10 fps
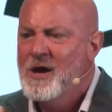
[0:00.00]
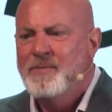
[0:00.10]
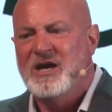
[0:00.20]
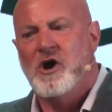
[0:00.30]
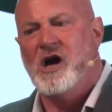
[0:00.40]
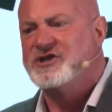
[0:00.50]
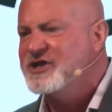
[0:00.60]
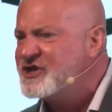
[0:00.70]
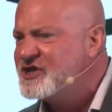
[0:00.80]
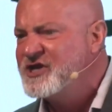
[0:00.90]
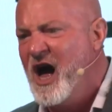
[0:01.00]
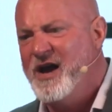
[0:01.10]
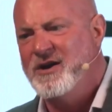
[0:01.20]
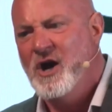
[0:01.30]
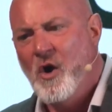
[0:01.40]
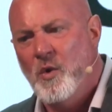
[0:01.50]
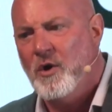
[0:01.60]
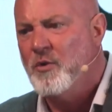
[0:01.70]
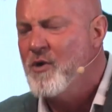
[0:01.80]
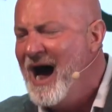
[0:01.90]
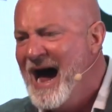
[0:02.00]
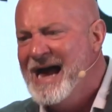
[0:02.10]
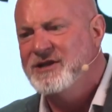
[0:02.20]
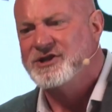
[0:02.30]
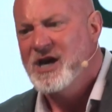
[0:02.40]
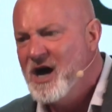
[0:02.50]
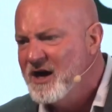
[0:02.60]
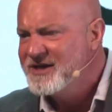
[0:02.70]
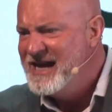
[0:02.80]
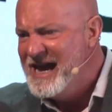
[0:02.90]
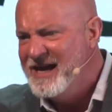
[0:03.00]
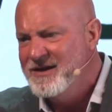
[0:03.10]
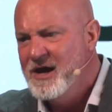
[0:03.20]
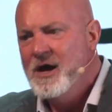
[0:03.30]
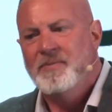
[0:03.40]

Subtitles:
because the sun will rise again,